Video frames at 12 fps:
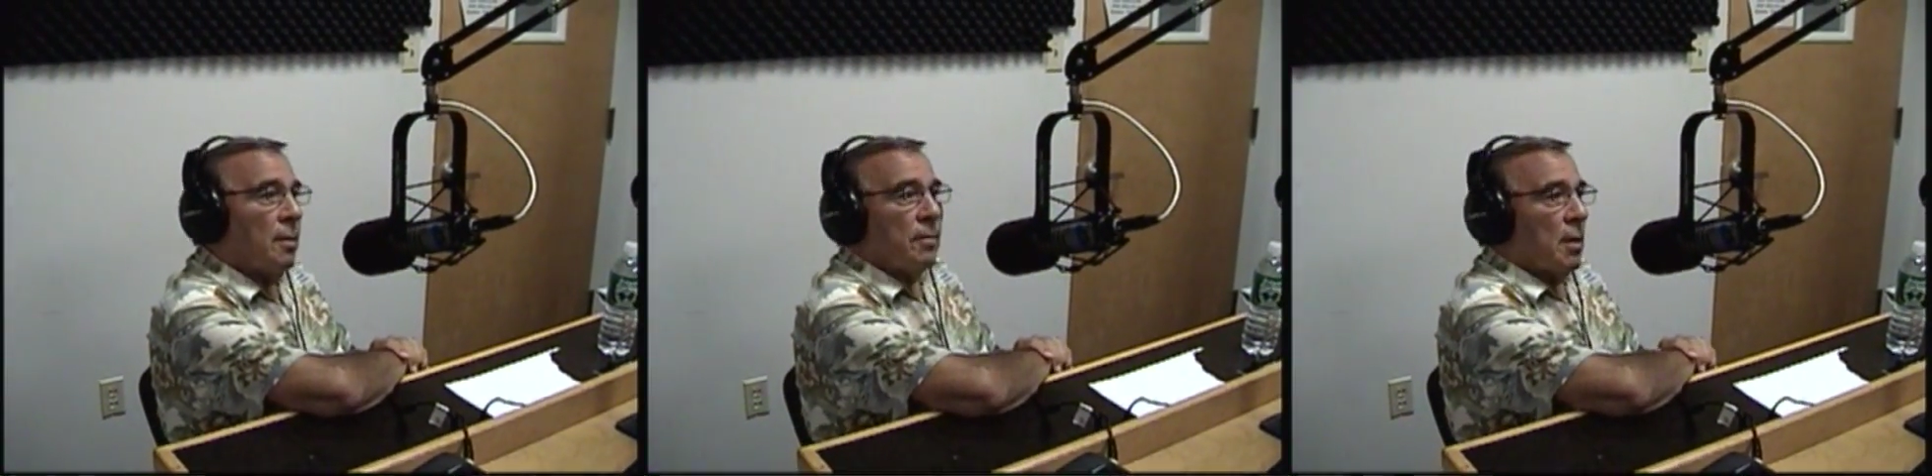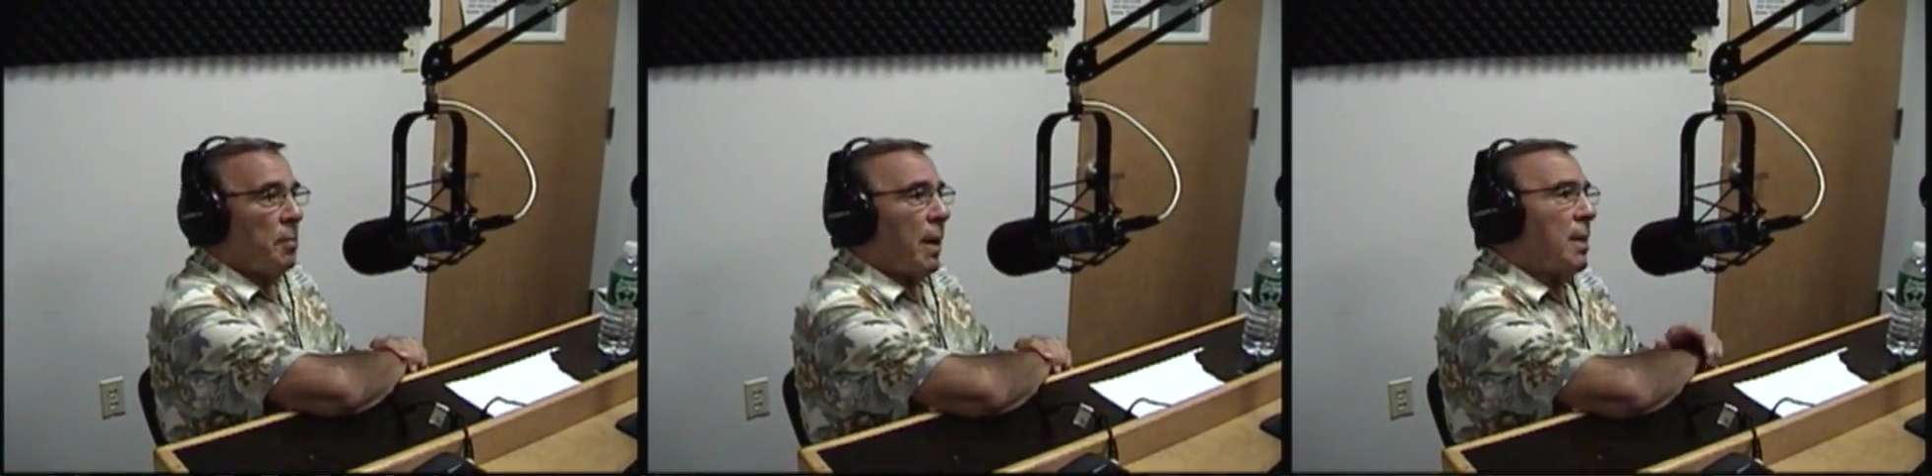Yeah,
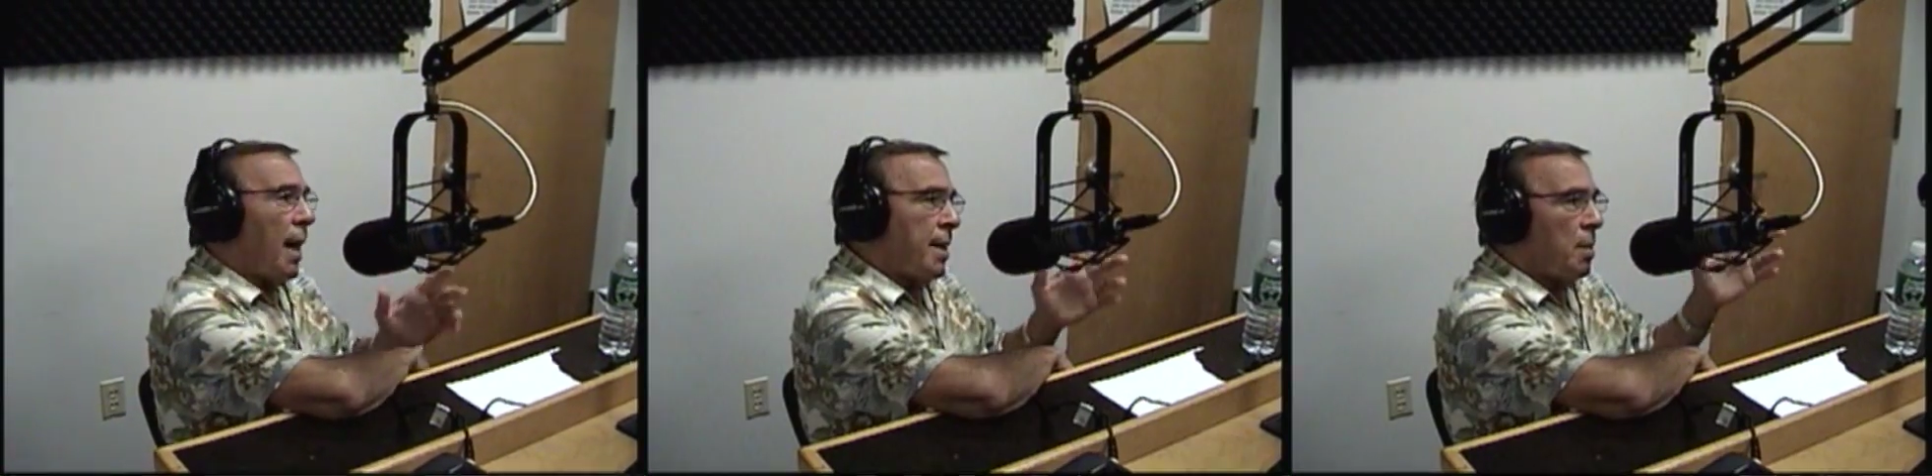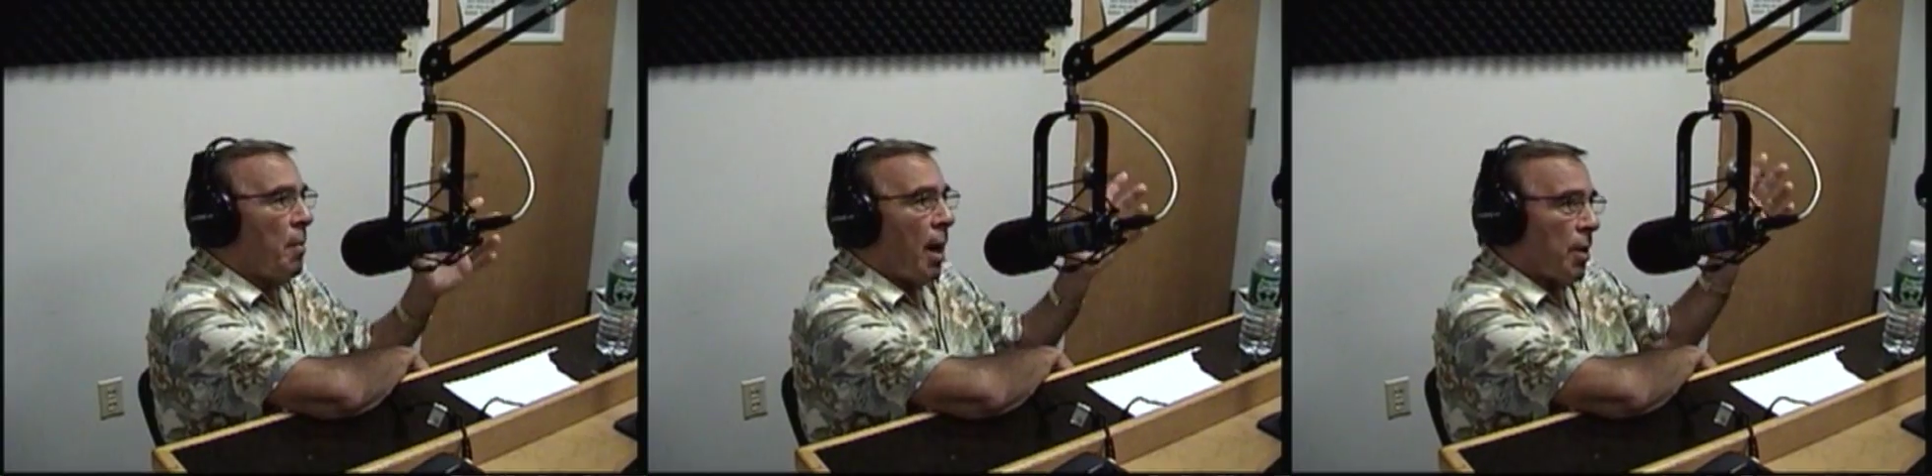about
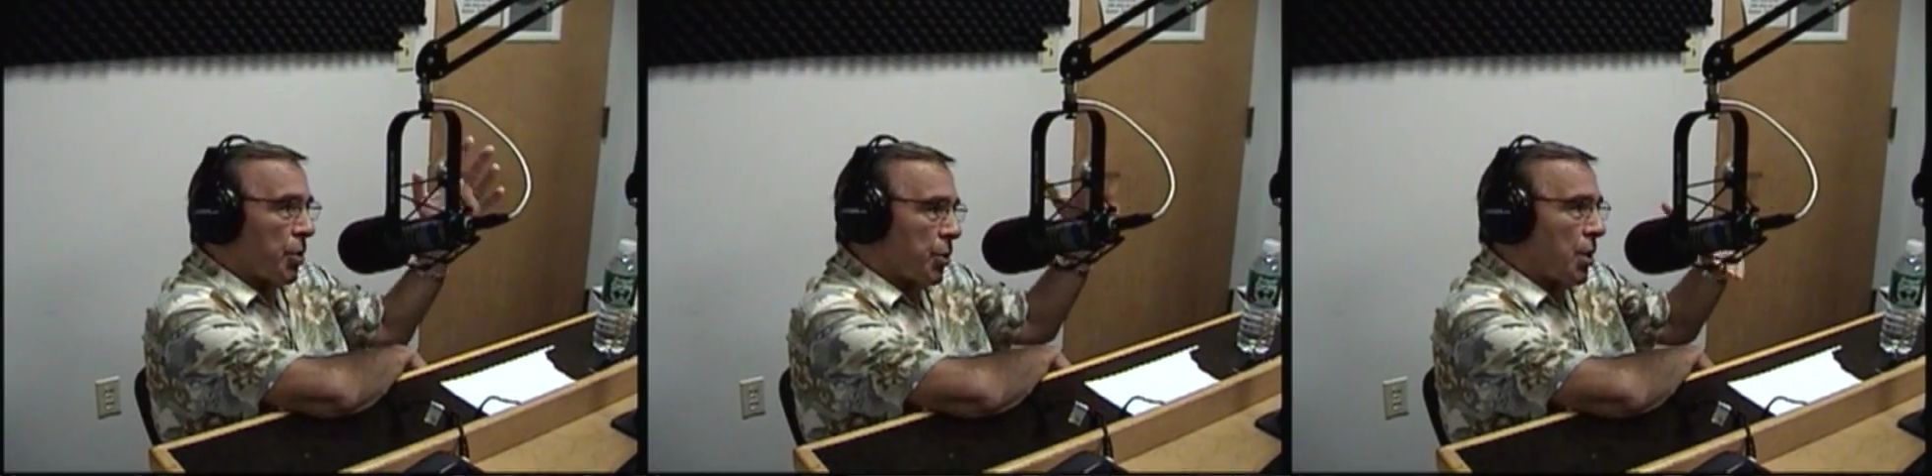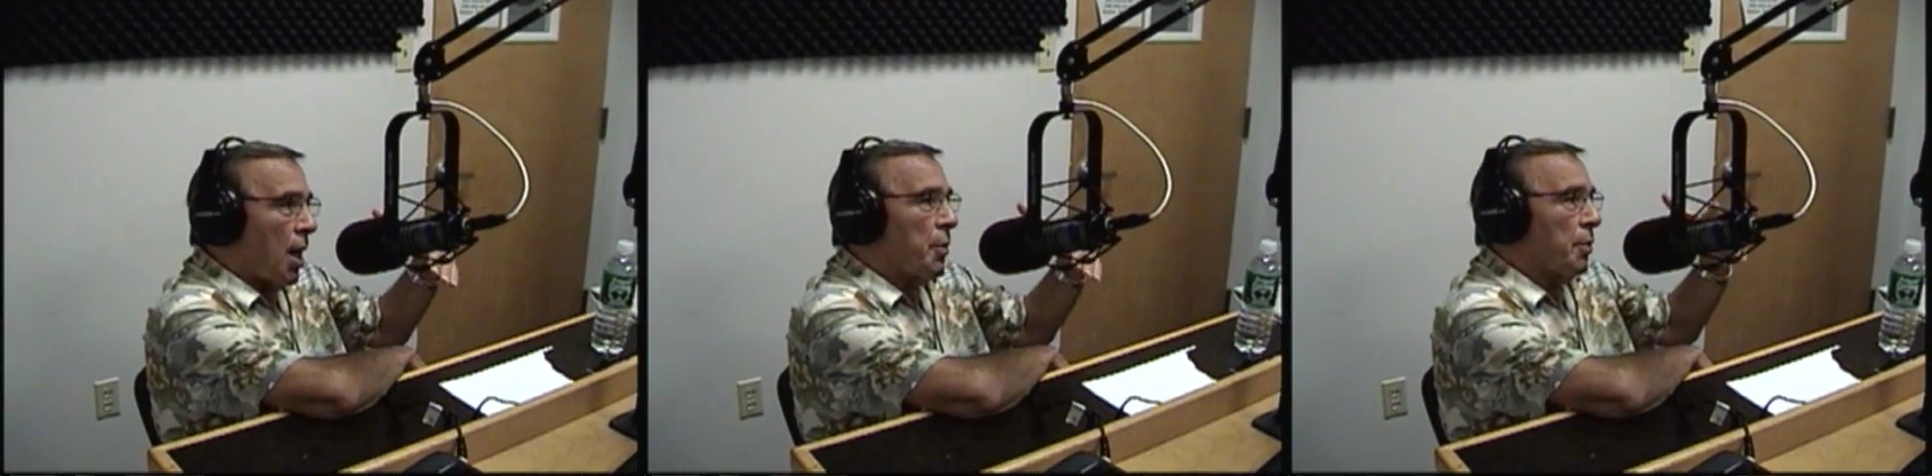90
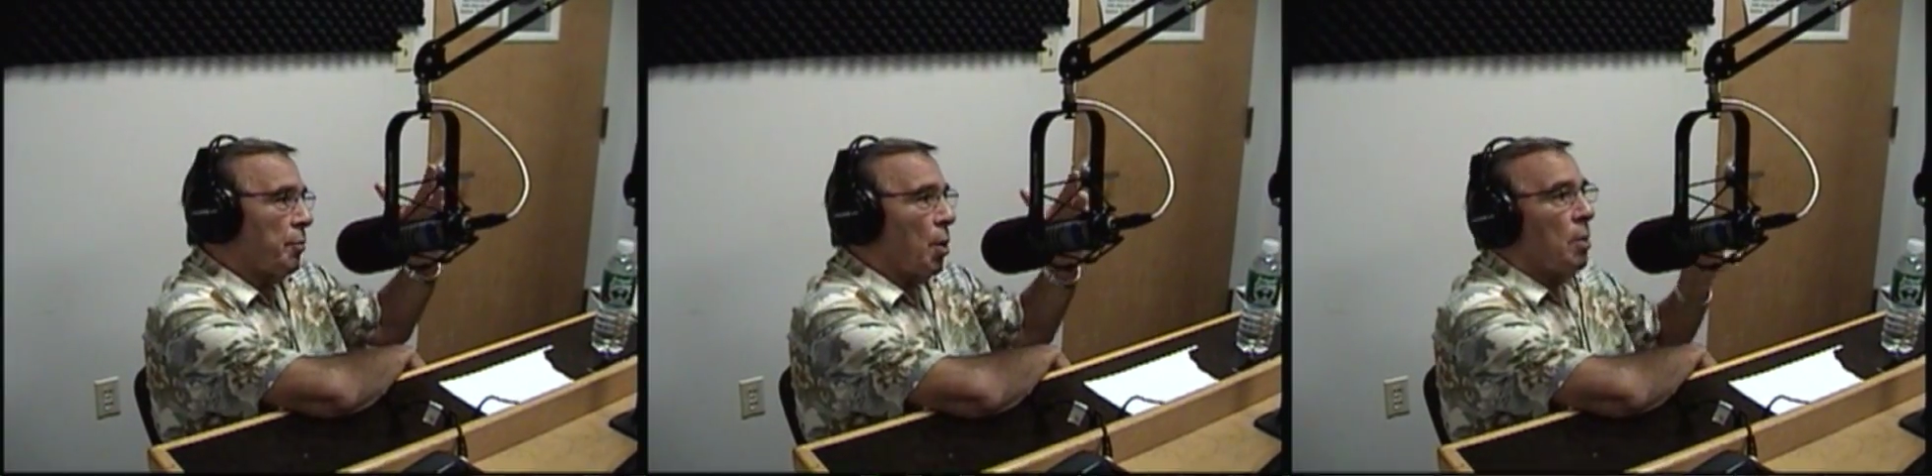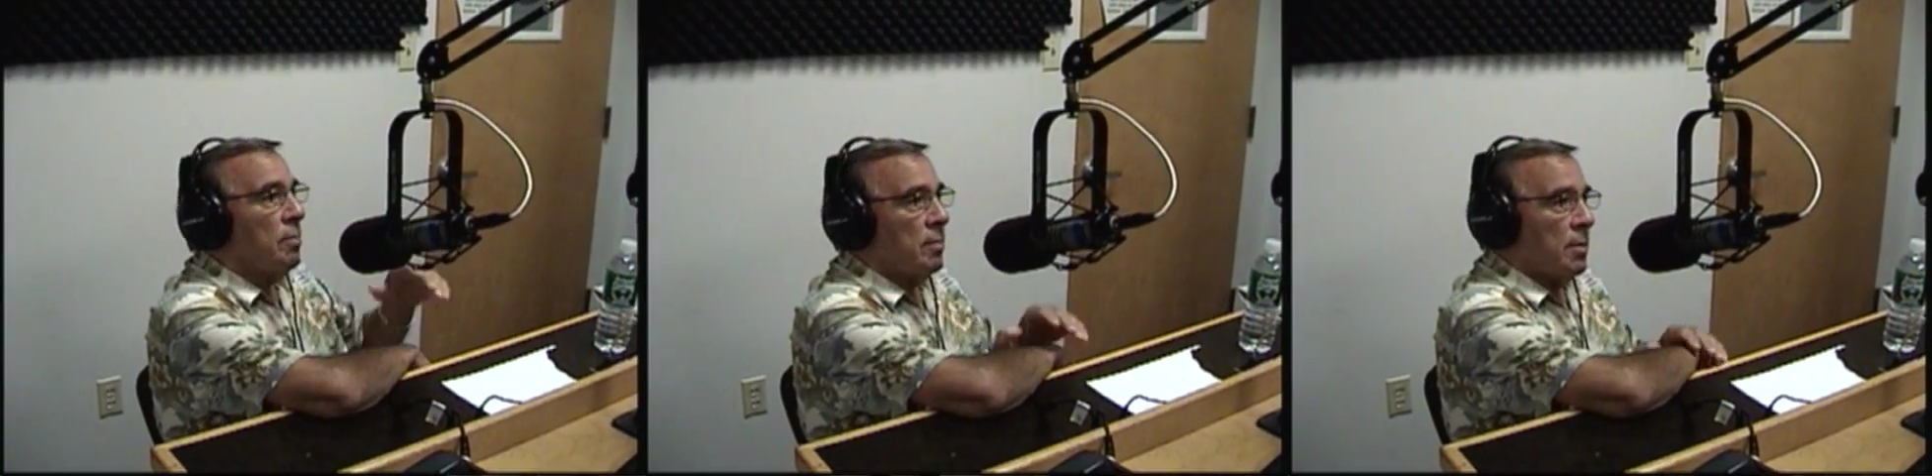miles south of Rome.